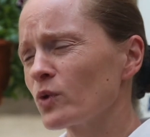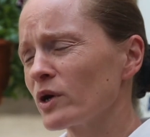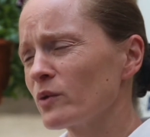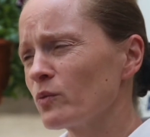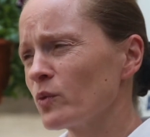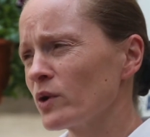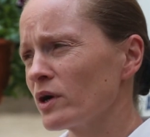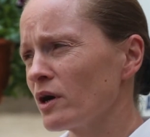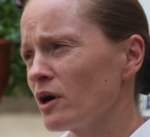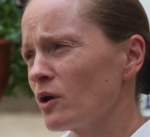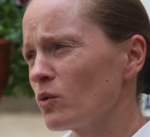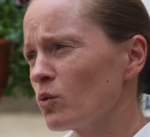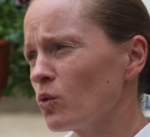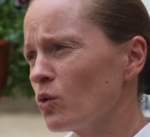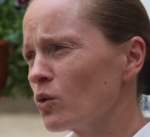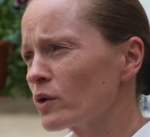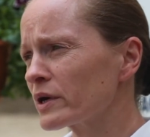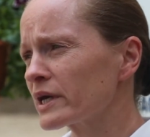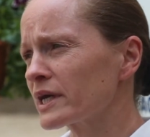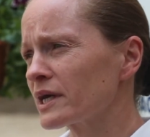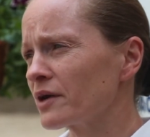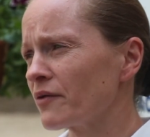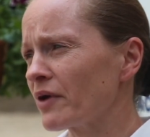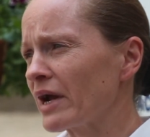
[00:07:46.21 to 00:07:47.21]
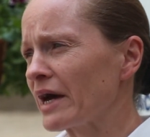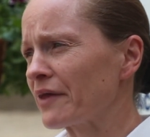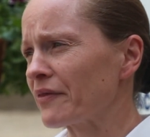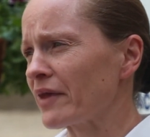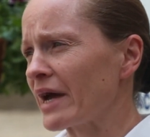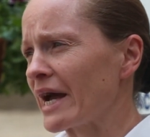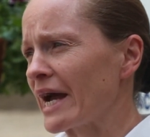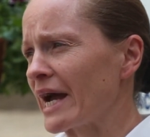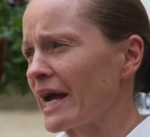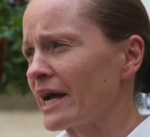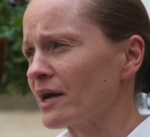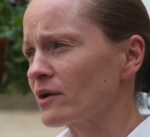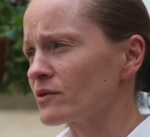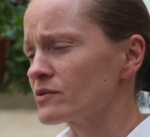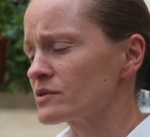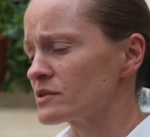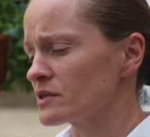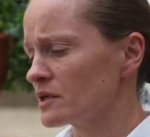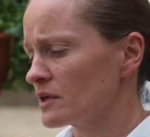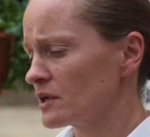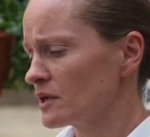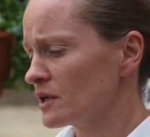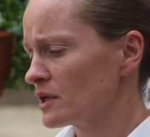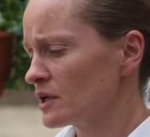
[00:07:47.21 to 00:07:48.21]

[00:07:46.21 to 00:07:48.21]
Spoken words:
When we are walking around the house,